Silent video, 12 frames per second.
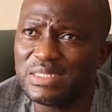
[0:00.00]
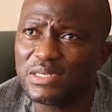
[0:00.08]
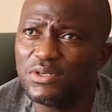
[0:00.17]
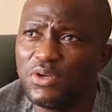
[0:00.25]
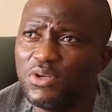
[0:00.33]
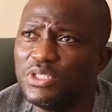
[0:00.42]

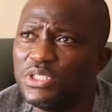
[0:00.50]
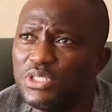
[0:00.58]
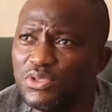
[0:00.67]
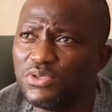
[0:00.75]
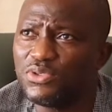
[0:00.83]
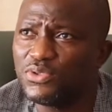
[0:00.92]

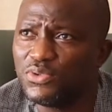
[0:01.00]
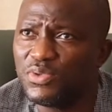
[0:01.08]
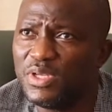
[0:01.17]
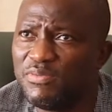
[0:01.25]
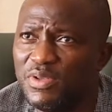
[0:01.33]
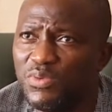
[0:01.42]
technology also
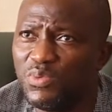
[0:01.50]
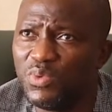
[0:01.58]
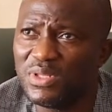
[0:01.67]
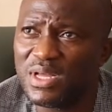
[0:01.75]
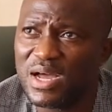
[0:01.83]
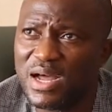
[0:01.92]
even
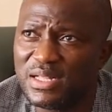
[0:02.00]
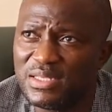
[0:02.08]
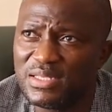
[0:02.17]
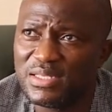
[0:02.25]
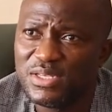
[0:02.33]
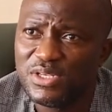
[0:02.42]
with
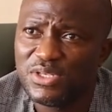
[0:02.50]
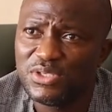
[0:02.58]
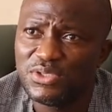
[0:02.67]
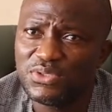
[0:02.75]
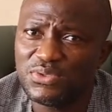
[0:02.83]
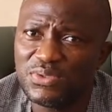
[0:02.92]
us,
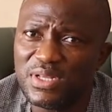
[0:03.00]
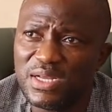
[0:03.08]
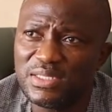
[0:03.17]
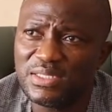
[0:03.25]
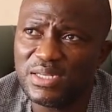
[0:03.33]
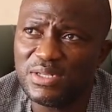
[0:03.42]
so
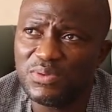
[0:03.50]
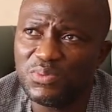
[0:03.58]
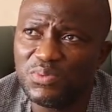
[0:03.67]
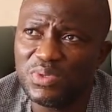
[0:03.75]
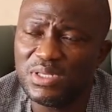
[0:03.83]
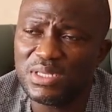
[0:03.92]
that
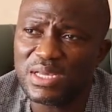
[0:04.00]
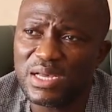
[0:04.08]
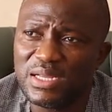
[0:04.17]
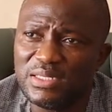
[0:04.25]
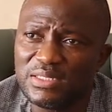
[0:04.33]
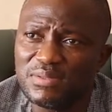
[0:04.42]
we
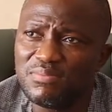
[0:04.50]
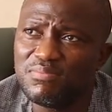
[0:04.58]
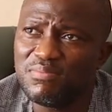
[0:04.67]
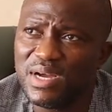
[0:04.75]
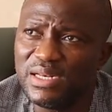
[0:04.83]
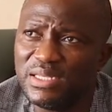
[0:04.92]
can
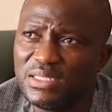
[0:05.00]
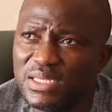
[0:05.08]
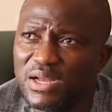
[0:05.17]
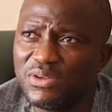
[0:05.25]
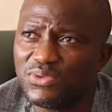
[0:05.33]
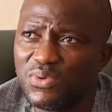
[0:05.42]
manage
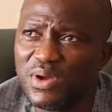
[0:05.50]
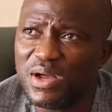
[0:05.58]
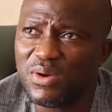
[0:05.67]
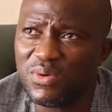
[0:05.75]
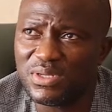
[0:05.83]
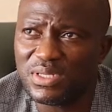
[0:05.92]
also
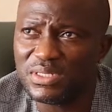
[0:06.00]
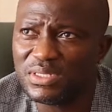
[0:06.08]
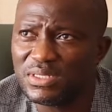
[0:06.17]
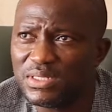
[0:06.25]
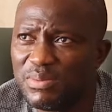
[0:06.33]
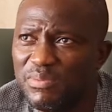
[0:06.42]
our water
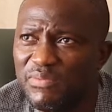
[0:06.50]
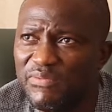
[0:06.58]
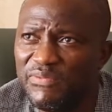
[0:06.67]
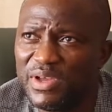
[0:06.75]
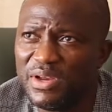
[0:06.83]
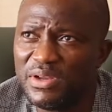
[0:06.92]
system
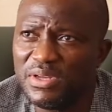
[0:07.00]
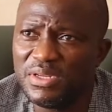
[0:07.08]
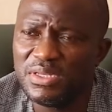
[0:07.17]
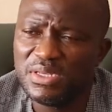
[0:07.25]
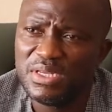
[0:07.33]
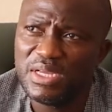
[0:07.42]
very
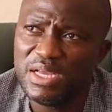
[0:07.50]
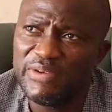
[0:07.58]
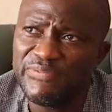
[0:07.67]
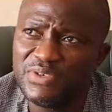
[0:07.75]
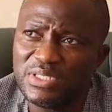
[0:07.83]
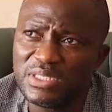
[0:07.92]

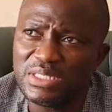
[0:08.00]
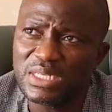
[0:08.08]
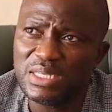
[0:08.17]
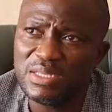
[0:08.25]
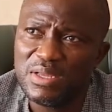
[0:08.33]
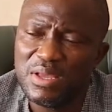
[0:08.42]
efficiently.